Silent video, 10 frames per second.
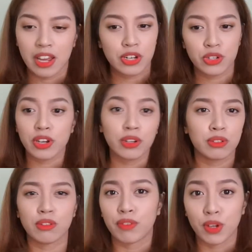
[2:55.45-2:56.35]
and try not
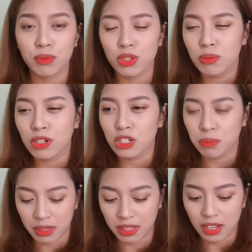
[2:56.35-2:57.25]
to film too much,
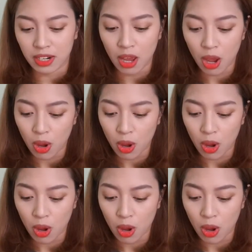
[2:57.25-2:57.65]
but then